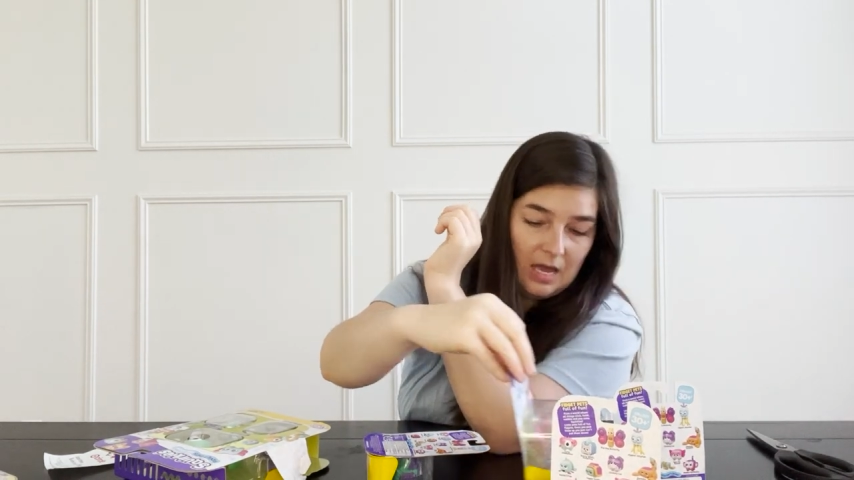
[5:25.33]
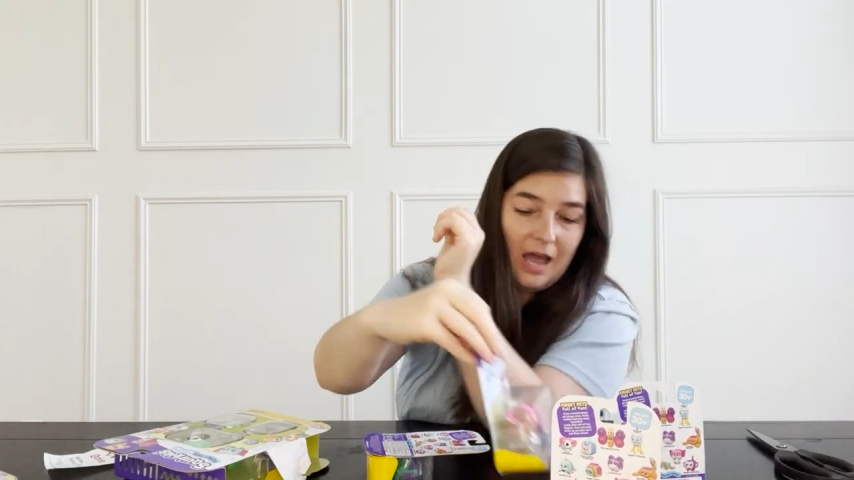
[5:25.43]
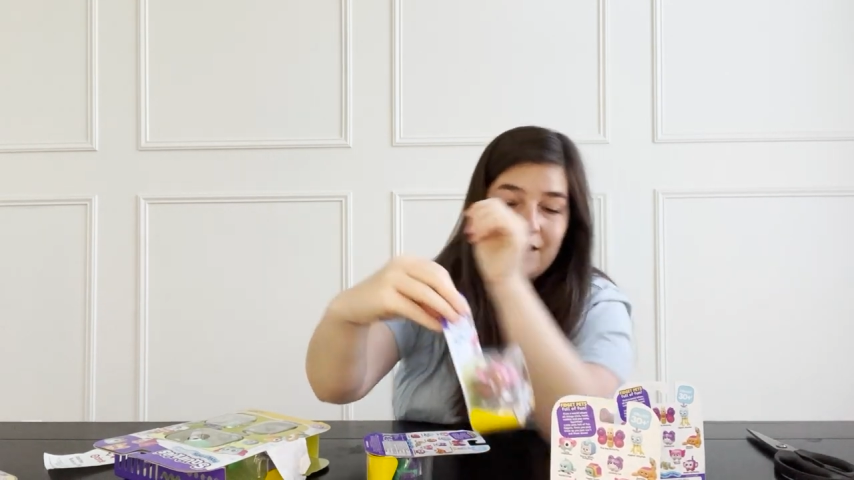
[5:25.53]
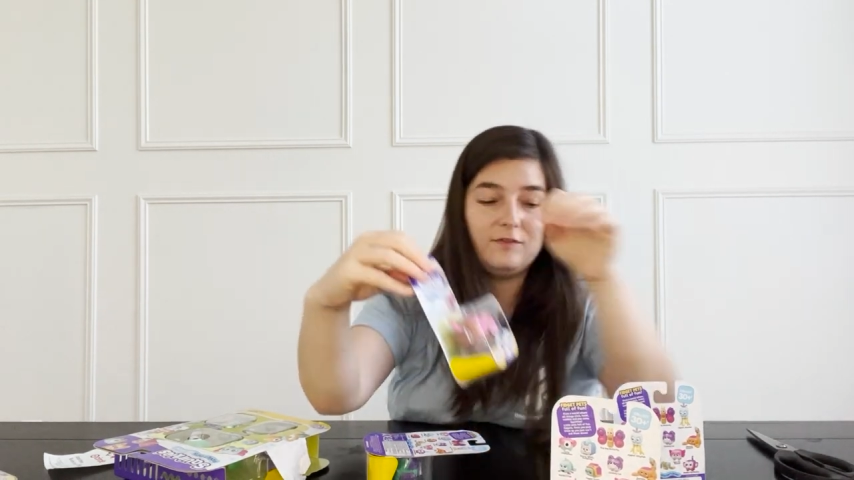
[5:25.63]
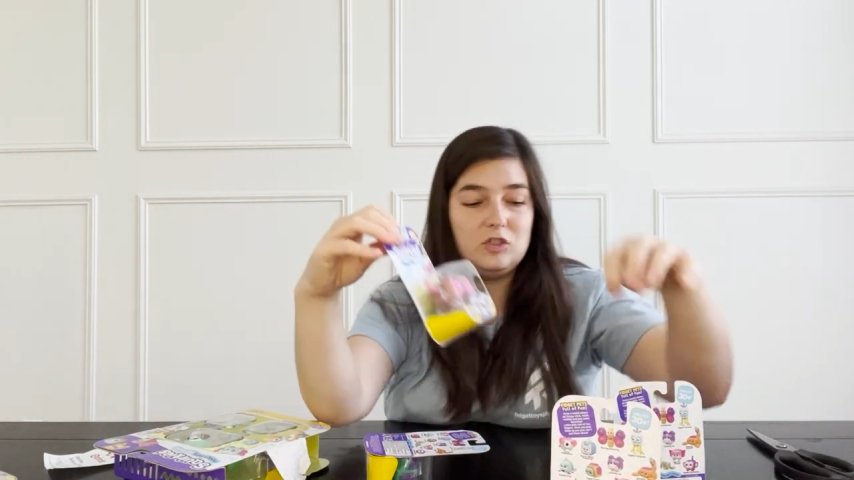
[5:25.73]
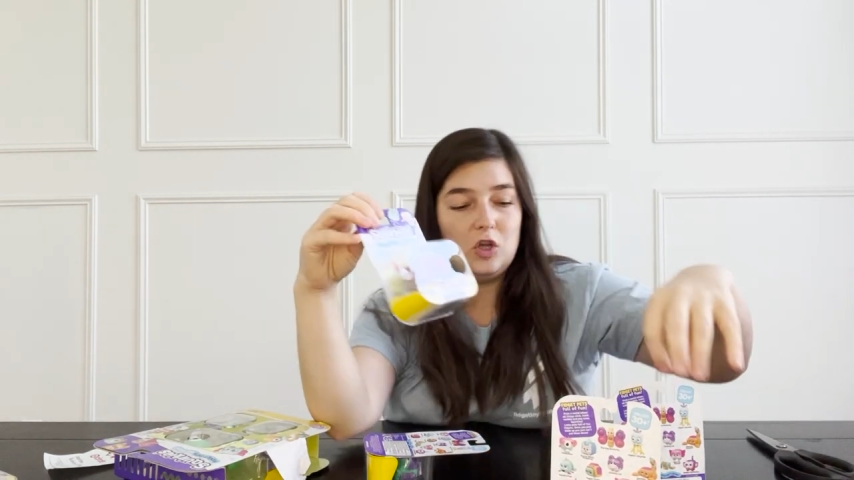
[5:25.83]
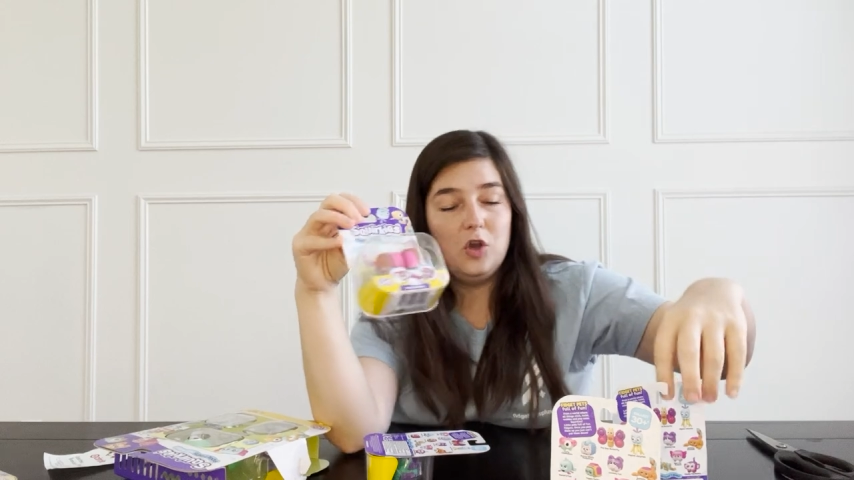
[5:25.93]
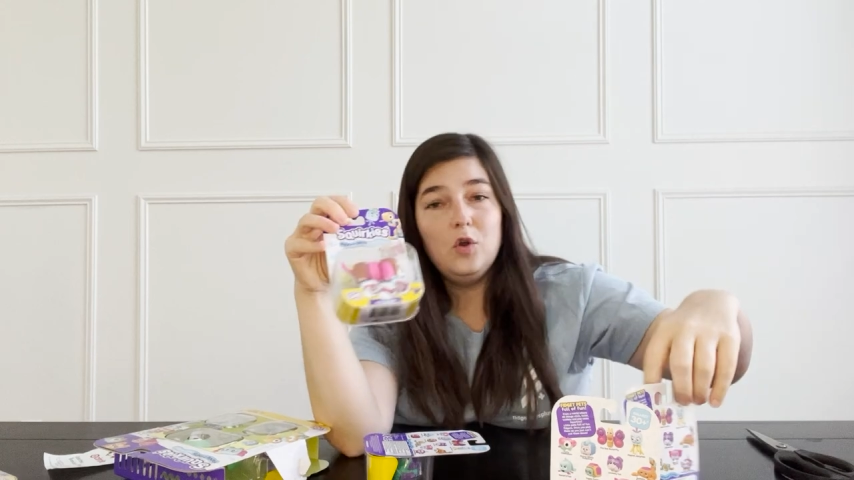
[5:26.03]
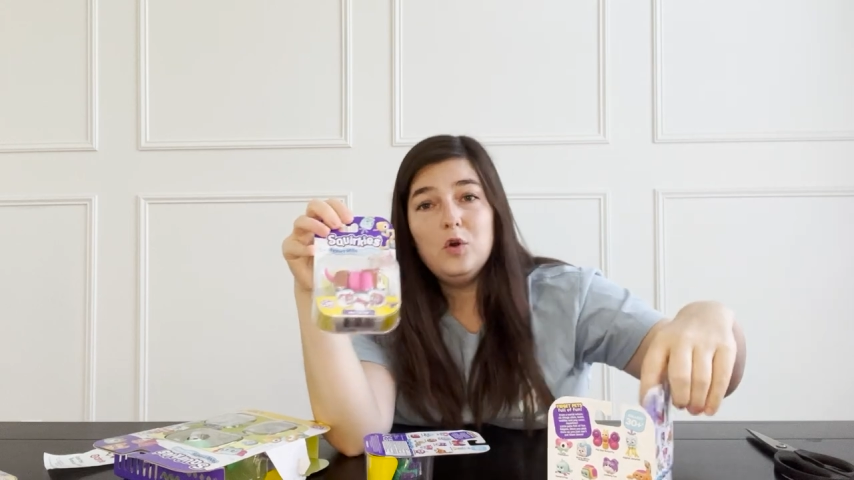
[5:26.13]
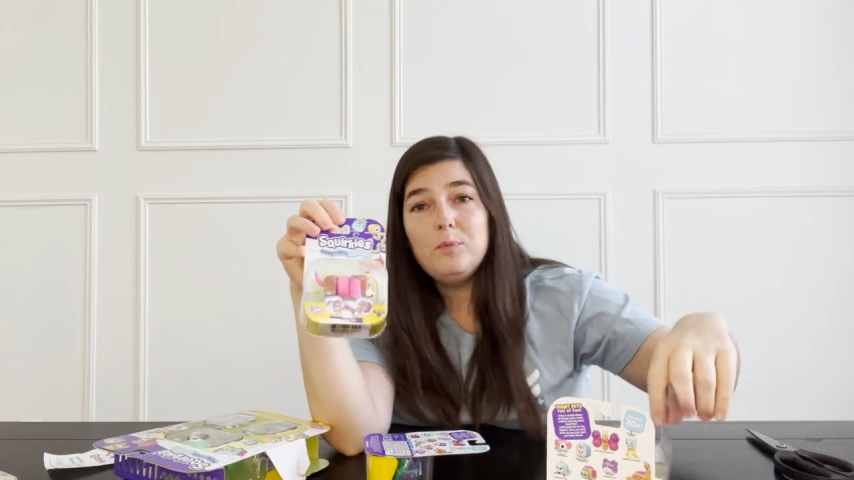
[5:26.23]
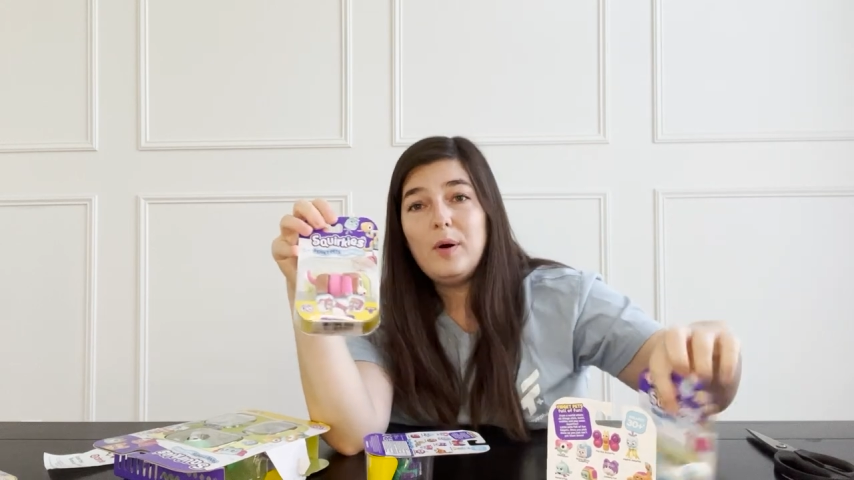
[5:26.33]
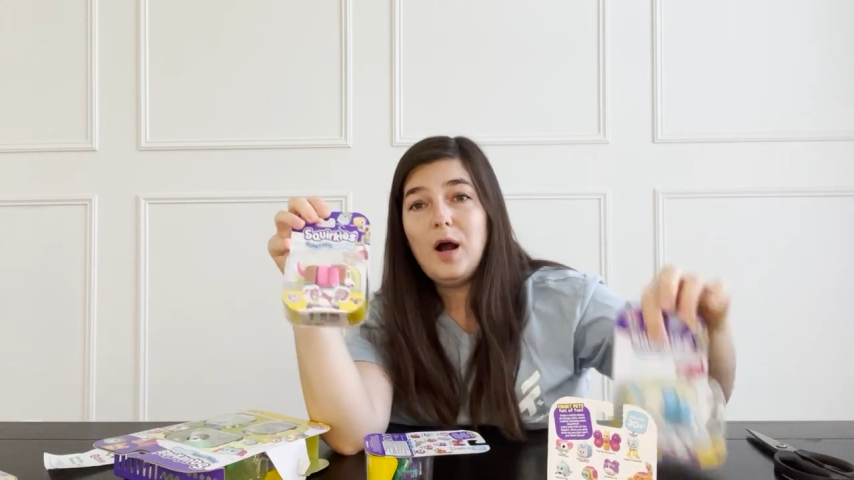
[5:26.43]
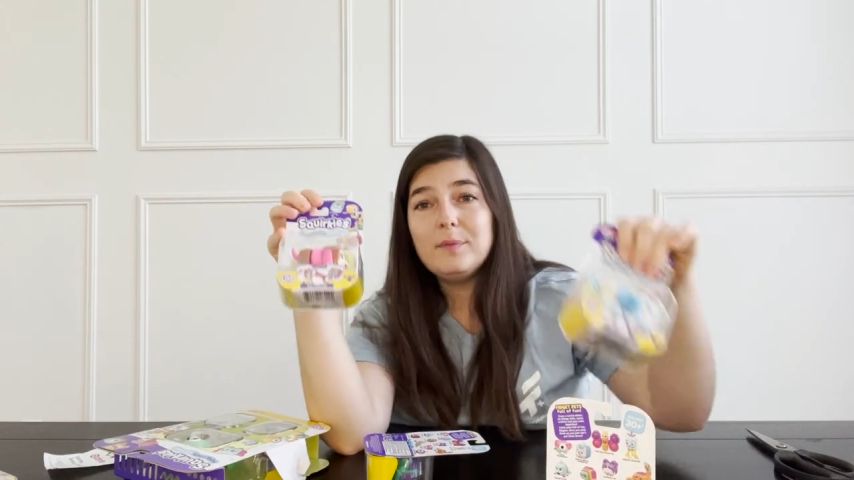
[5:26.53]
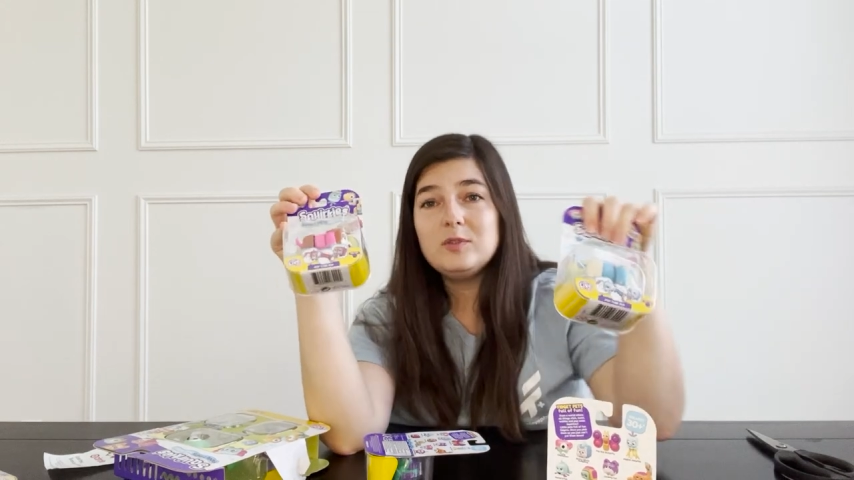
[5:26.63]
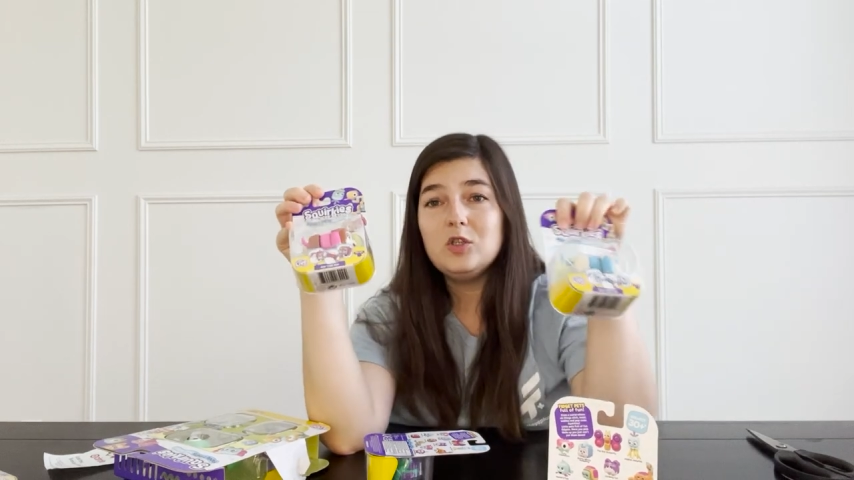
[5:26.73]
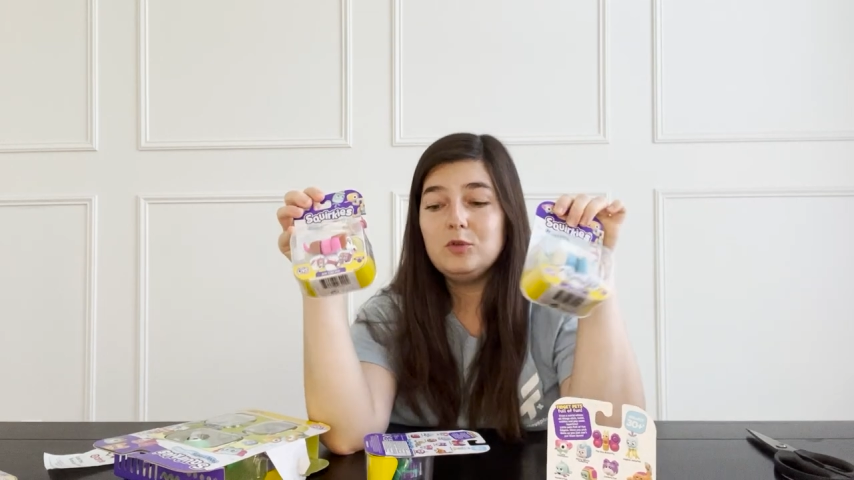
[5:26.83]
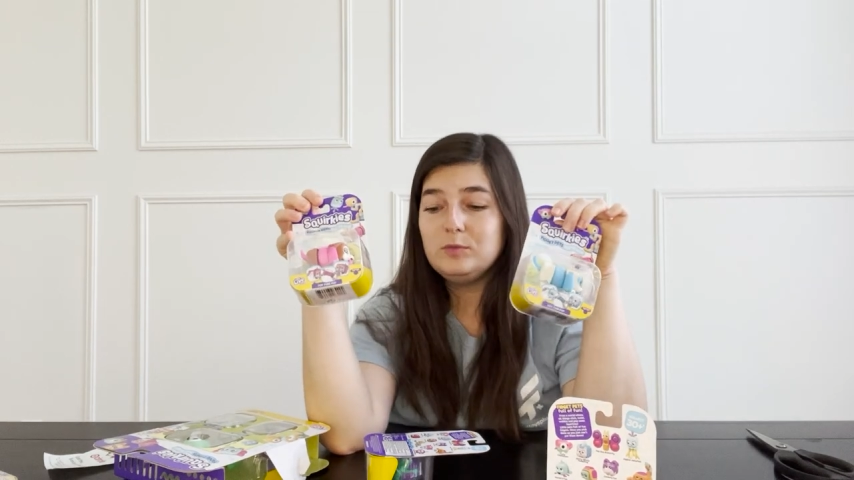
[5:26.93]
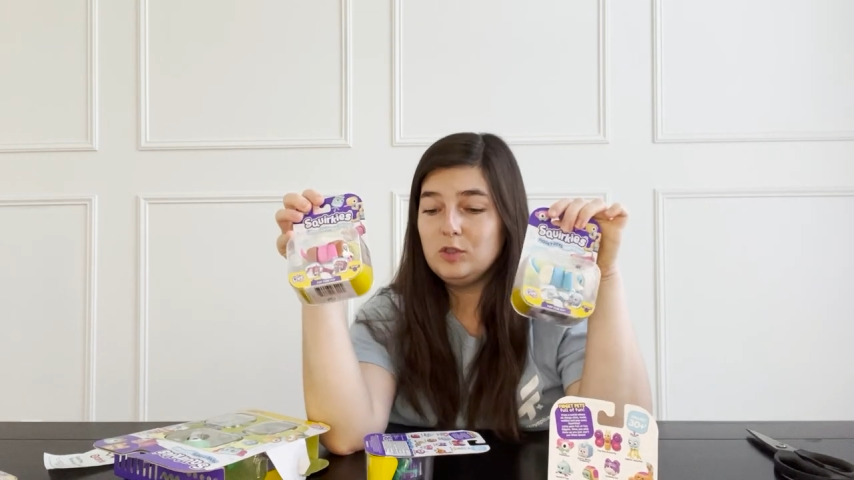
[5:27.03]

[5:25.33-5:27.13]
I have two pop tube